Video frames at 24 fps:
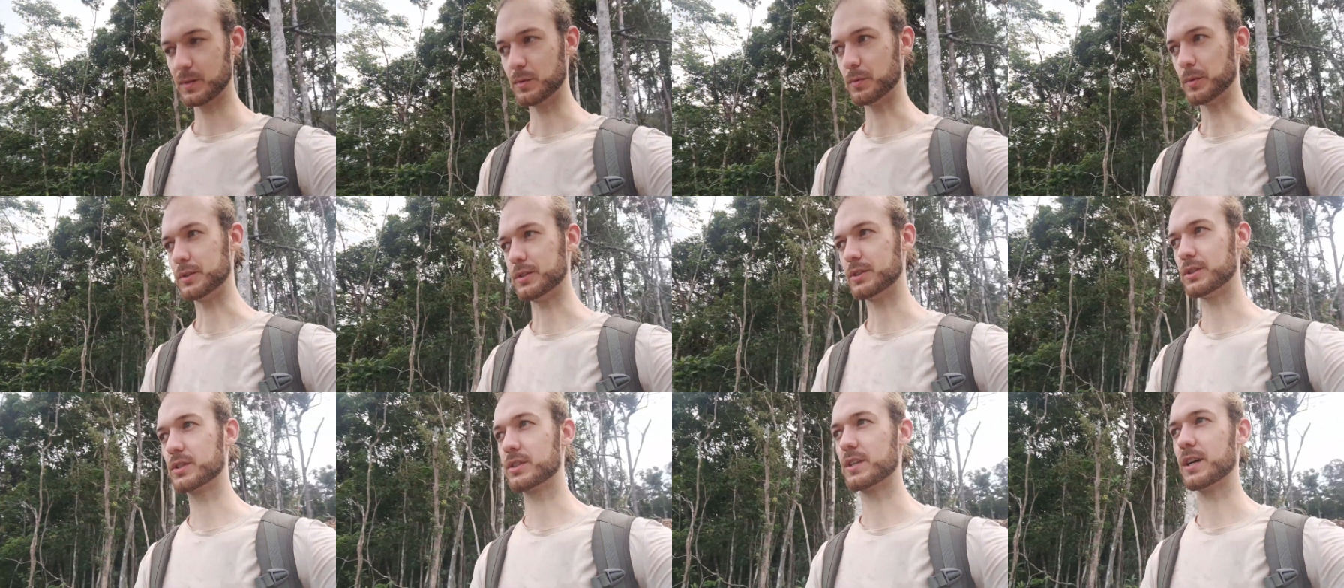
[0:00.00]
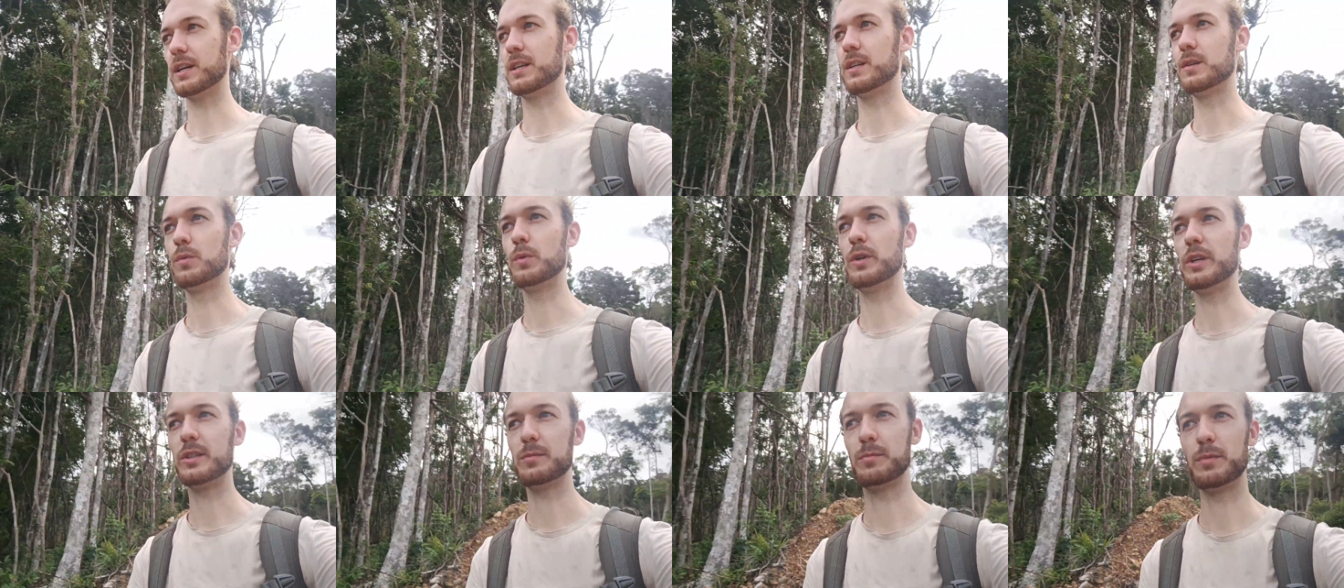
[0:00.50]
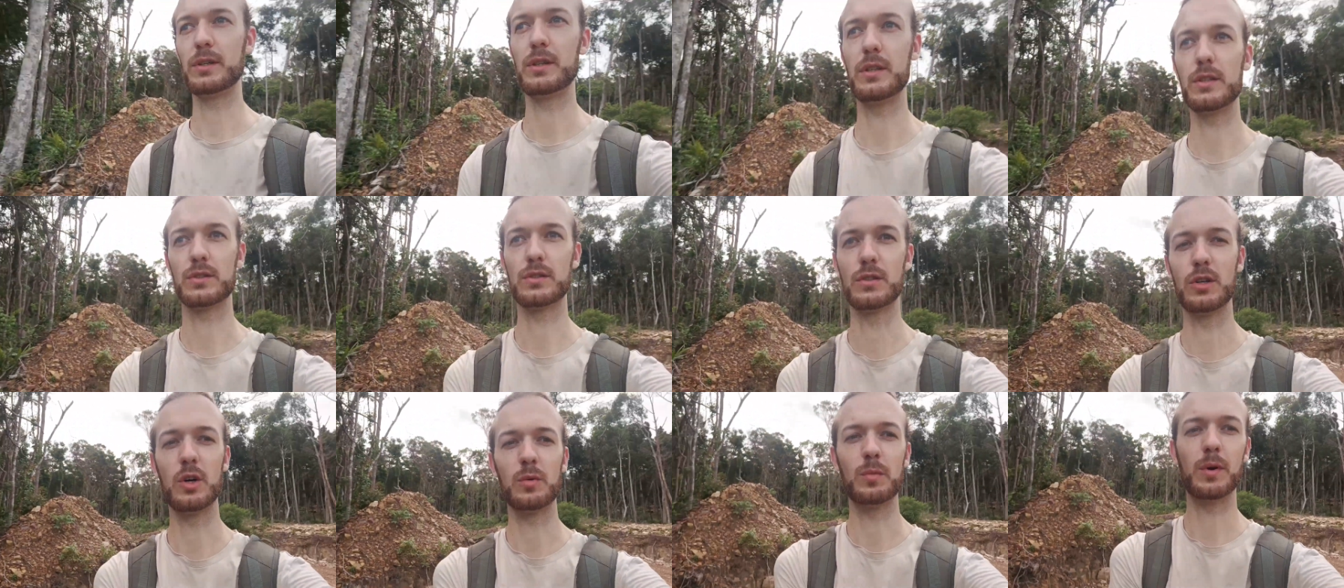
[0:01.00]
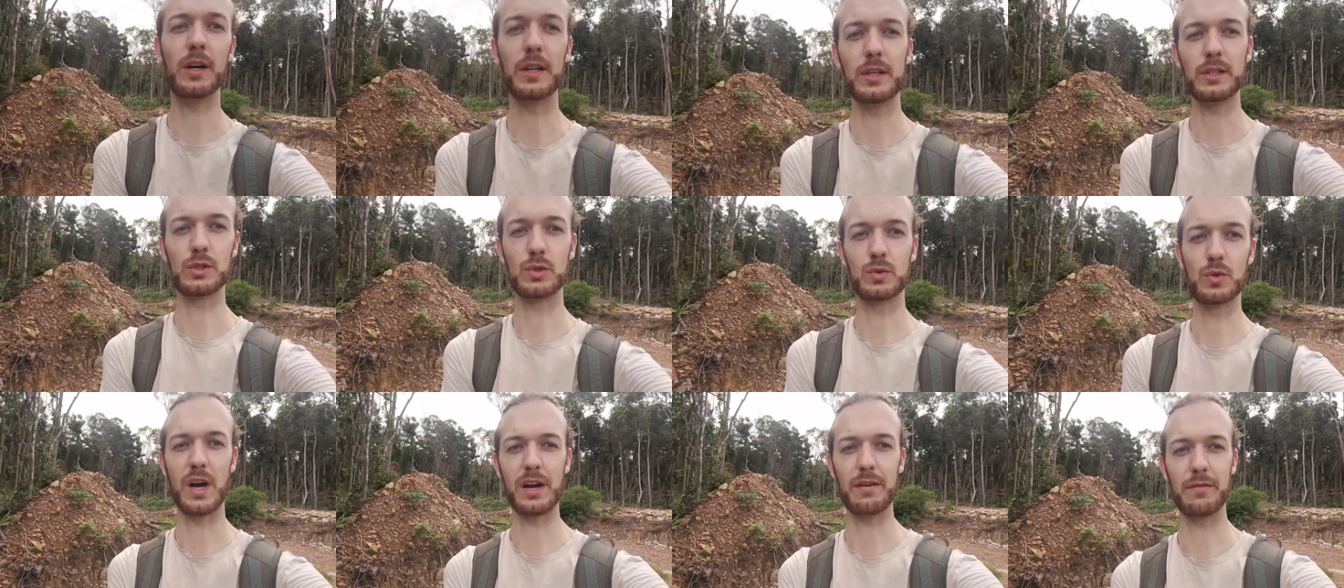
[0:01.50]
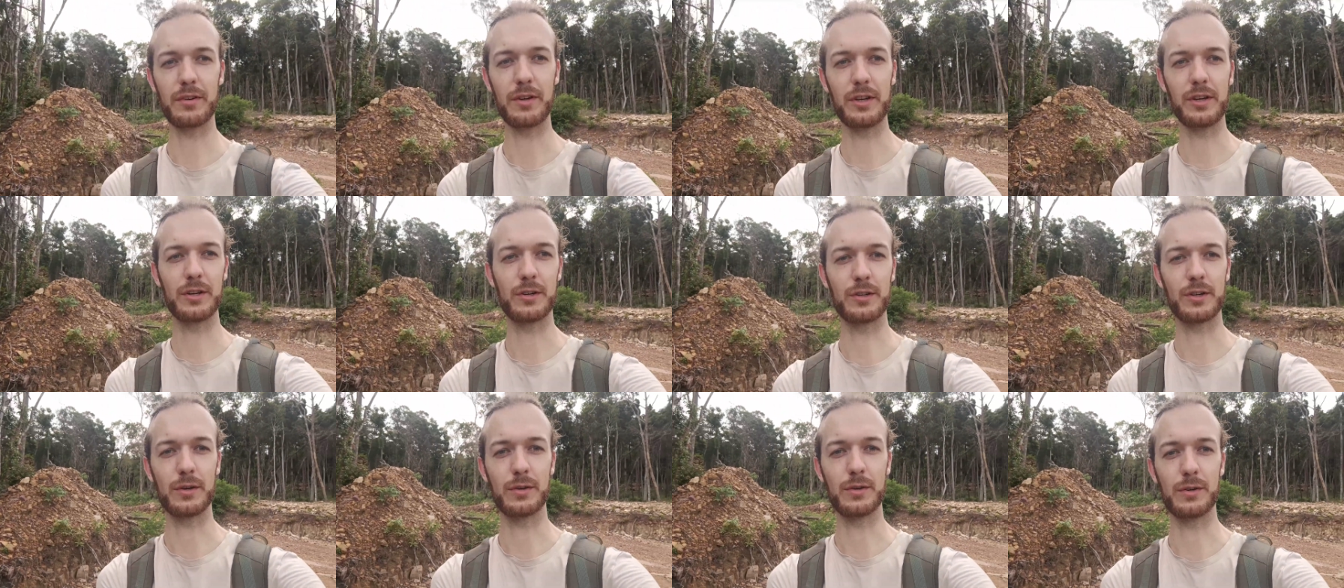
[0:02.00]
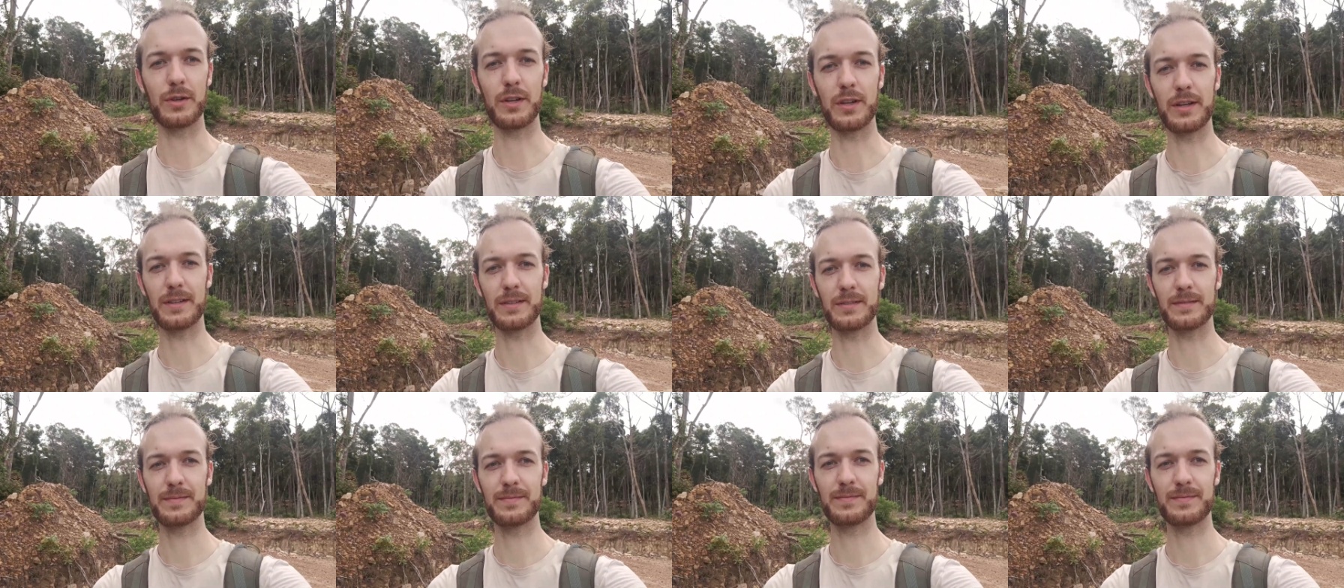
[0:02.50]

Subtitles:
which is kind of weird because nobody is driving here currently.